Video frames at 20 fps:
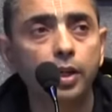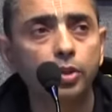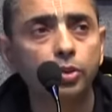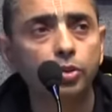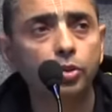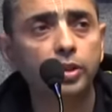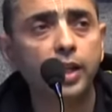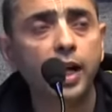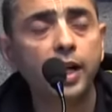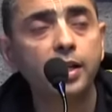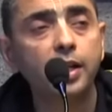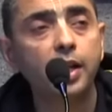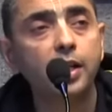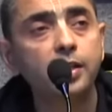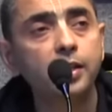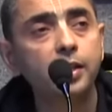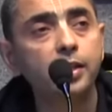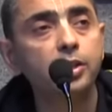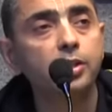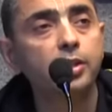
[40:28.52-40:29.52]
So that
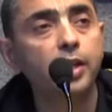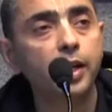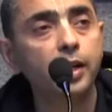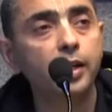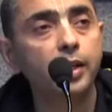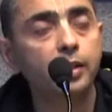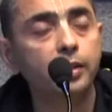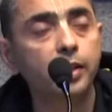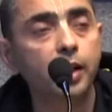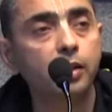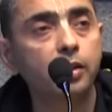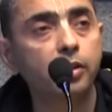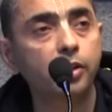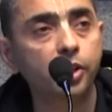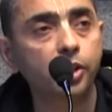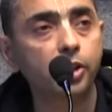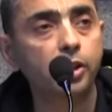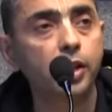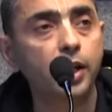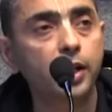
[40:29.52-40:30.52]
understanding that
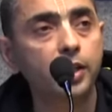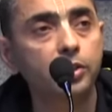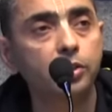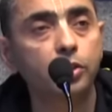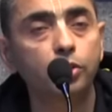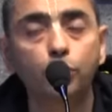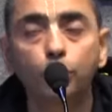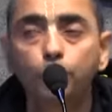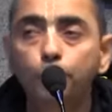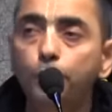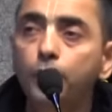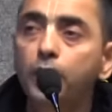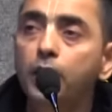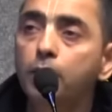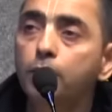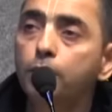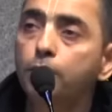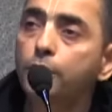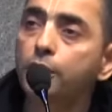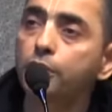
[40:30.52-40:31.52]
Krishna is the
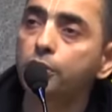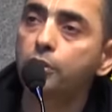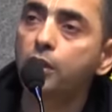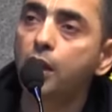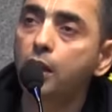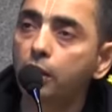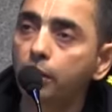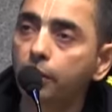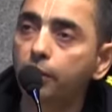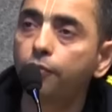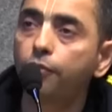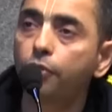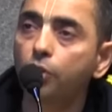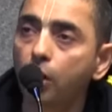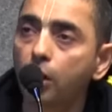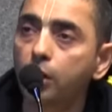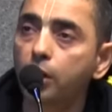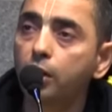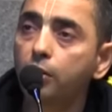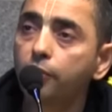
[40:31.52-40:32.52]
supreme personality of
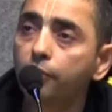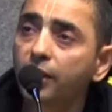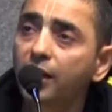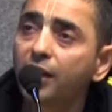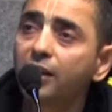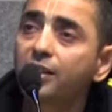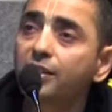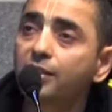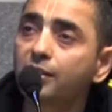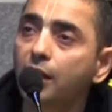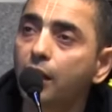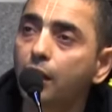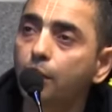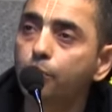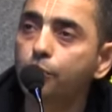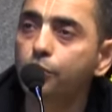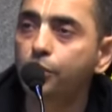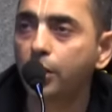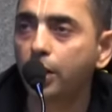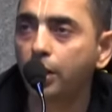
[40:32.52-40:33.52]
Godhead, we are his
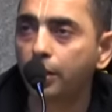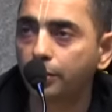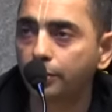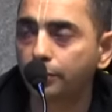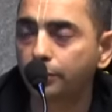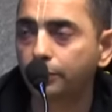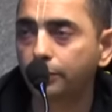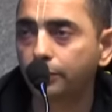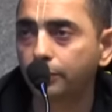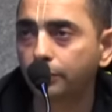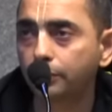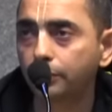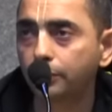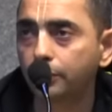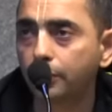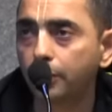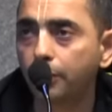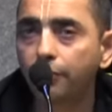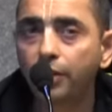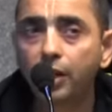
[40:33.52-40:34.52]
amsha,
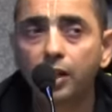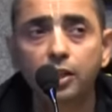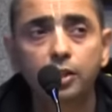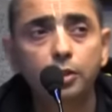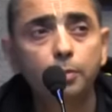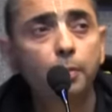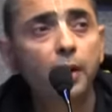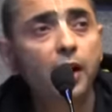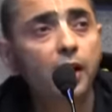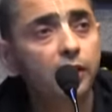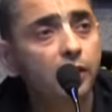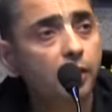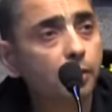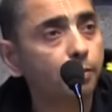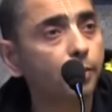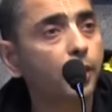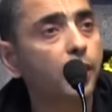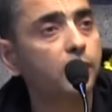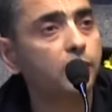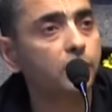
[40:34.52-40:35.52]
we are his part
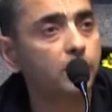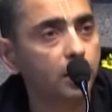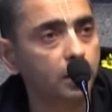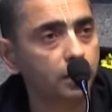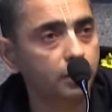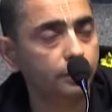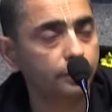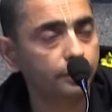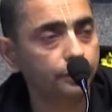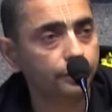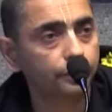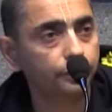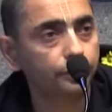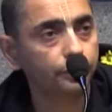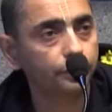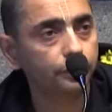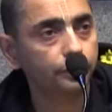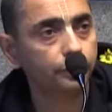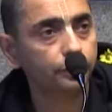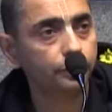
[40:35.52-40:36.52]
and parcel.
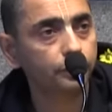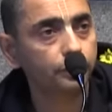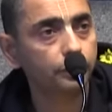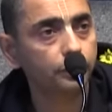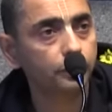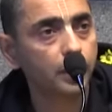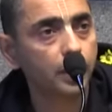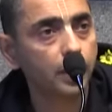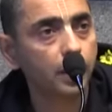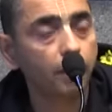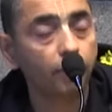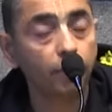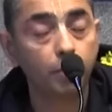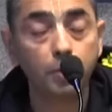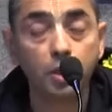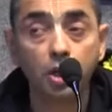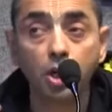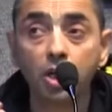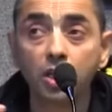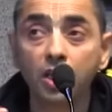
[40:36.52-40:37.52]
We
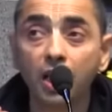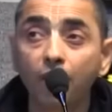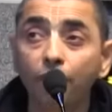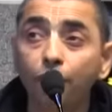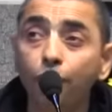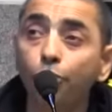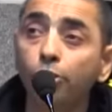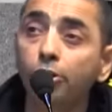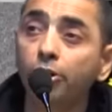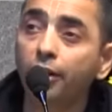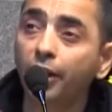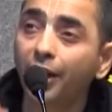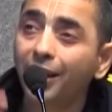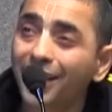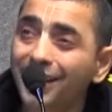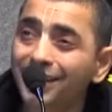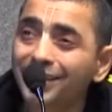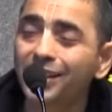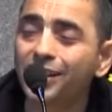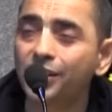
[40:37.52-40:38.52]
may not have full
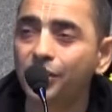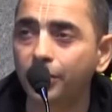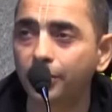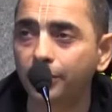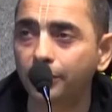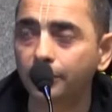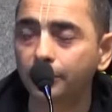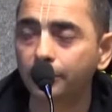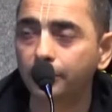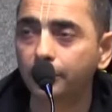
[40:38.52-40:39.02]
realization,